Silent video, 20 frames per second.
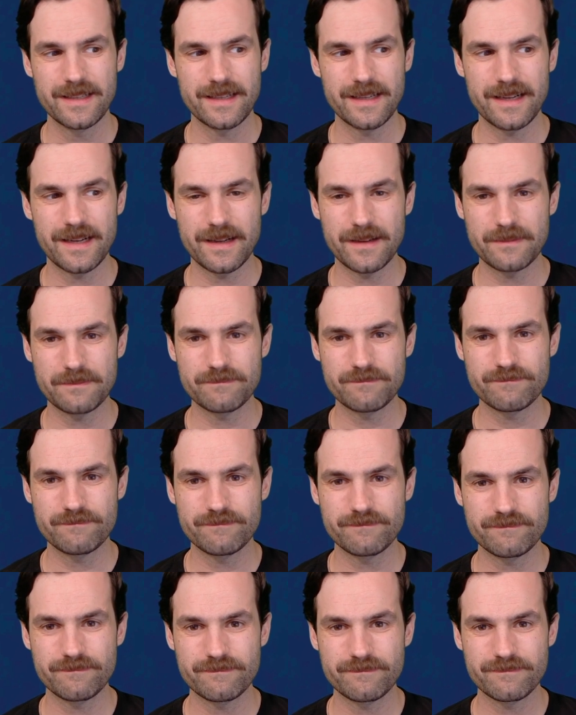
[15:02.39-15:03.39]

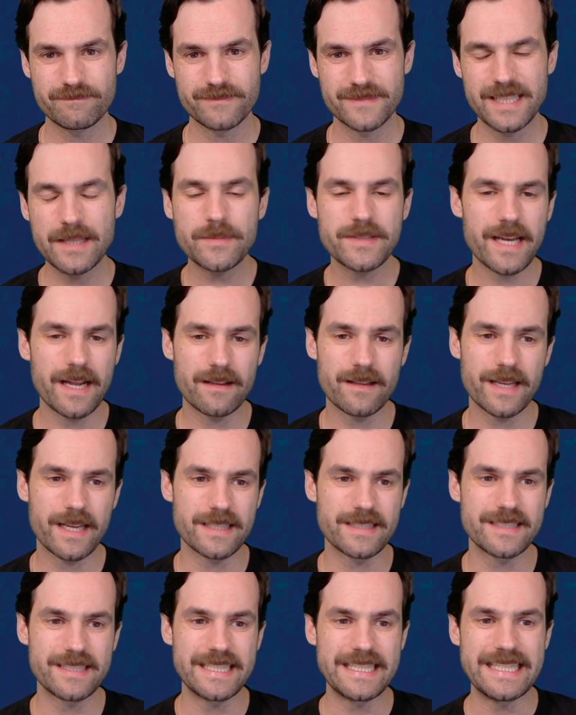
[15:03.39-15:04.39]
Seems kind of like a
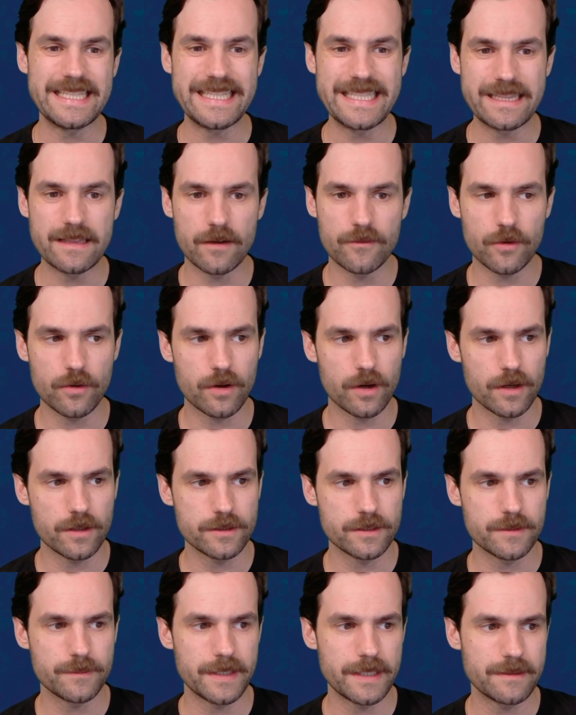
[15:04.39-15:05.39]
C level
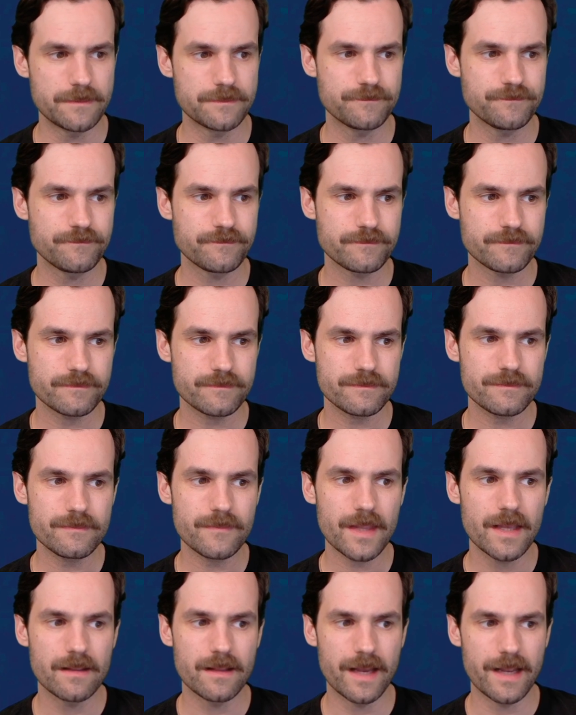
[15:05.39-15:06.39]
card to me.
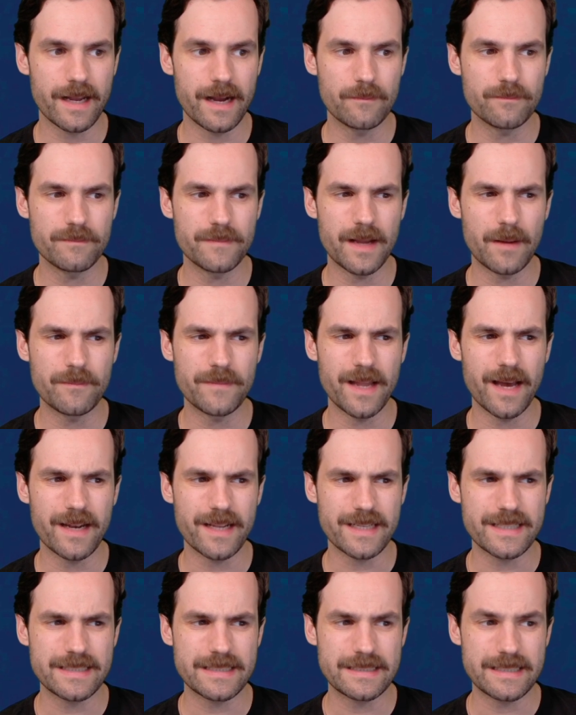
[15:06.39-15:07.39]
Like, I'm not
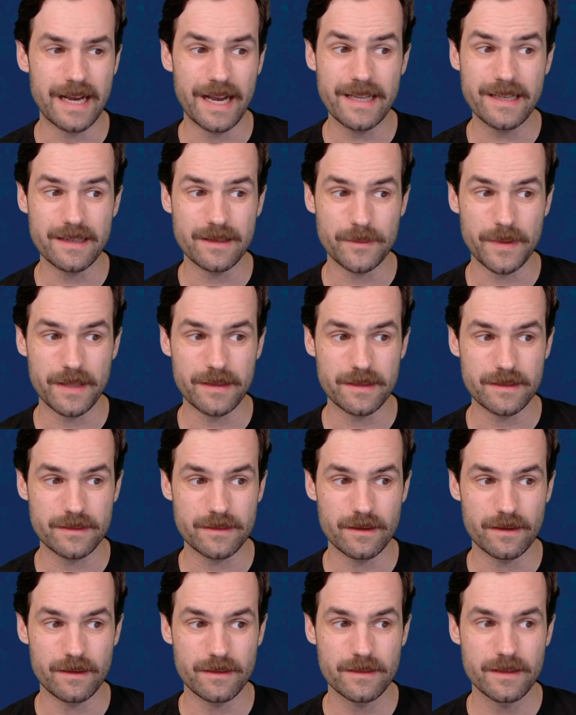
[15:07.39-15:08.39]
excited about this
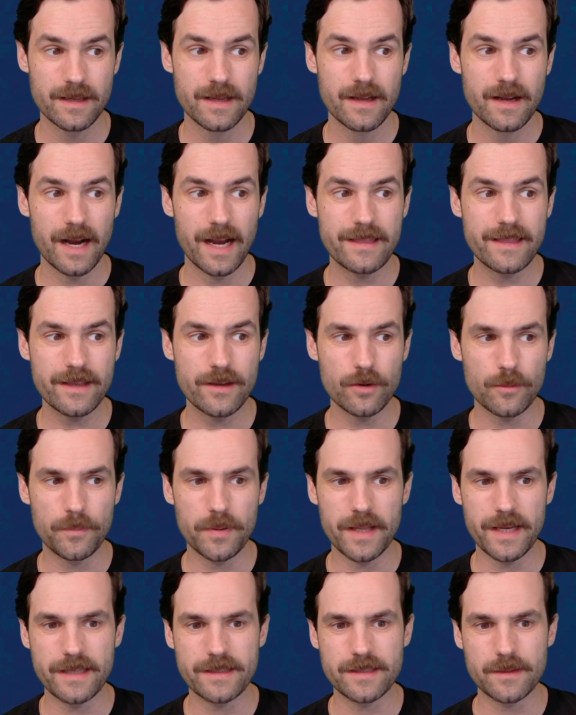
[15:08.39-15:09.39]
card. I think you'll
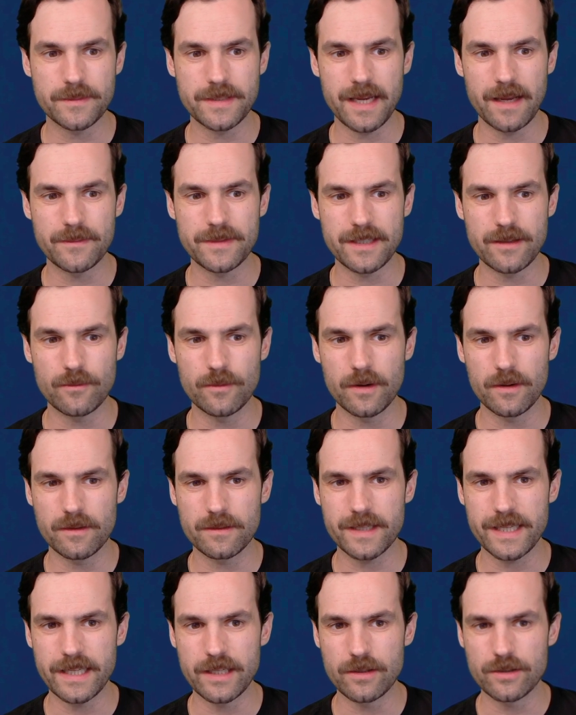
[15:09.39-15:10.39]
play it sometimes and it will
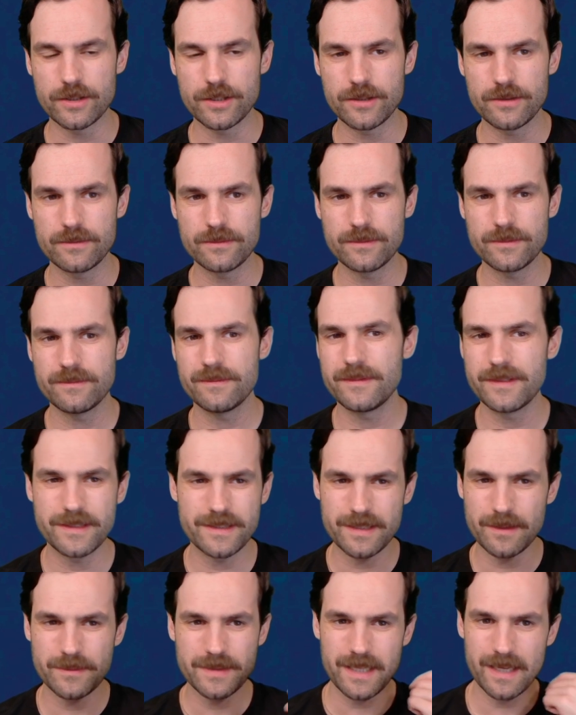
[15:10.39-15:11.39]
kill you
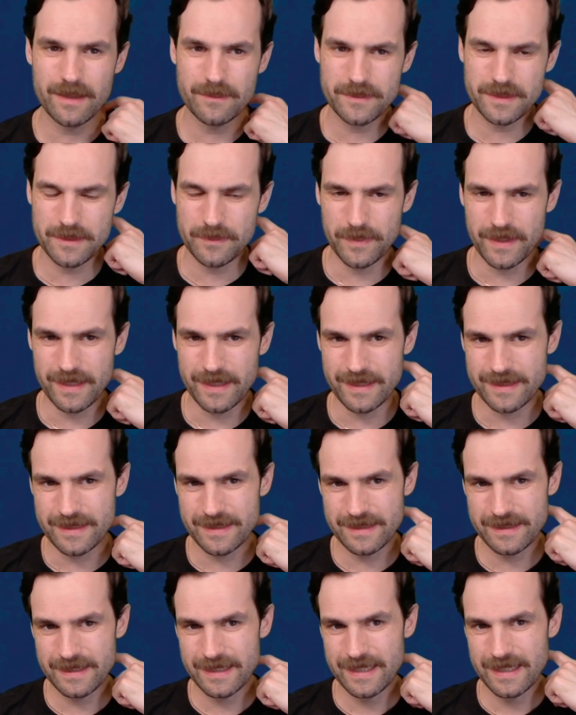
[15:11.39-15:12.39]
sometimes,
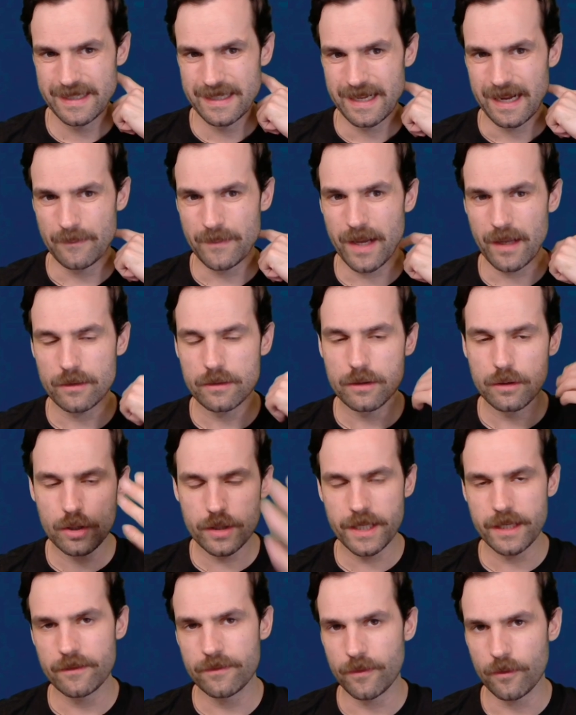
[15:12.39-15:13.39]
but I'm not
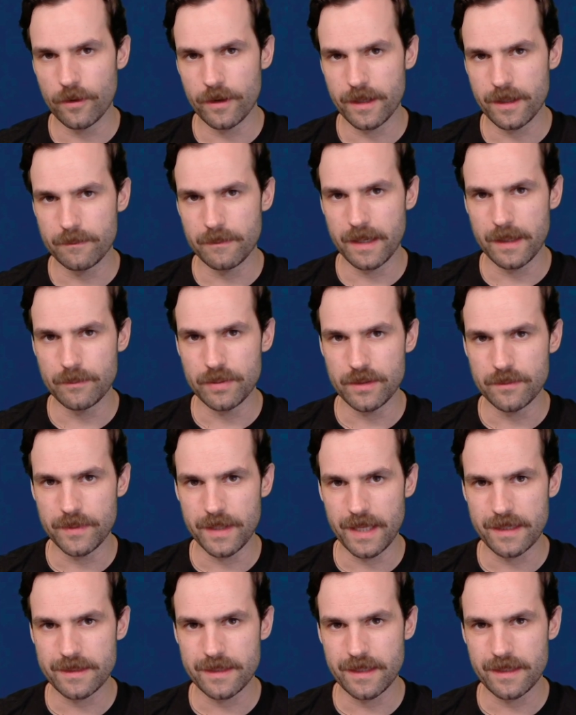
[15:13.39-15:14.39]
looking for it in my
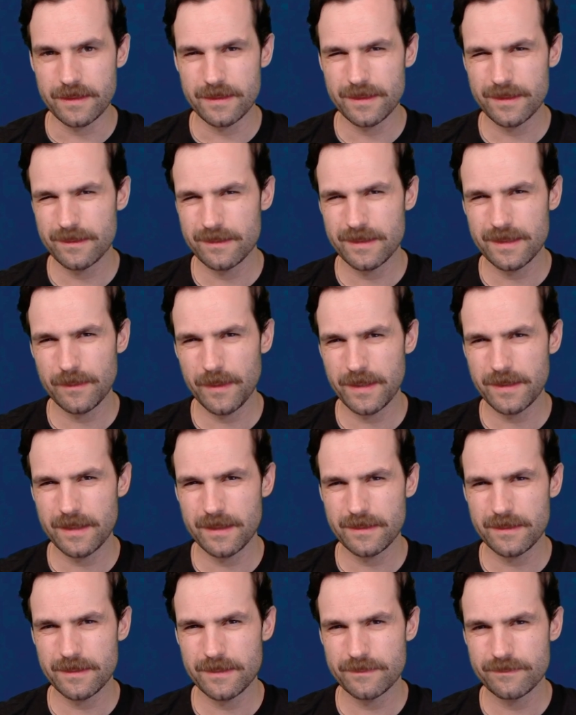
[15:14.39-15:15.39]
blue-black decks. Does that make
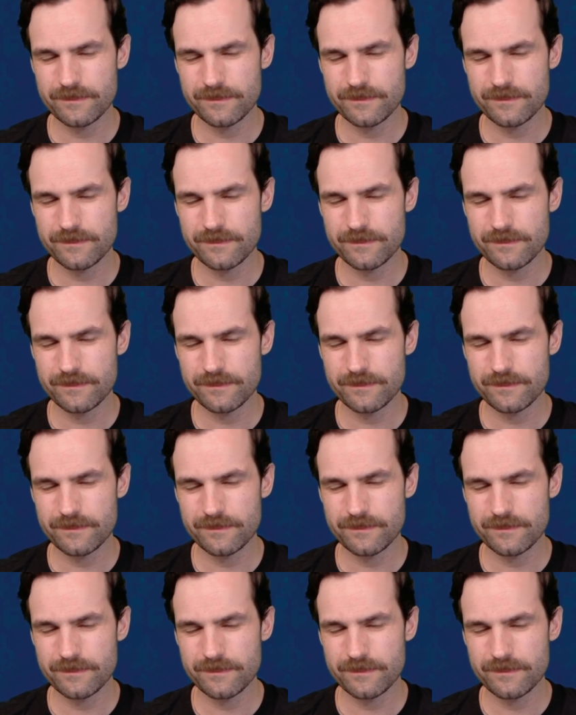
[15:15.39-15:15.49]
sense?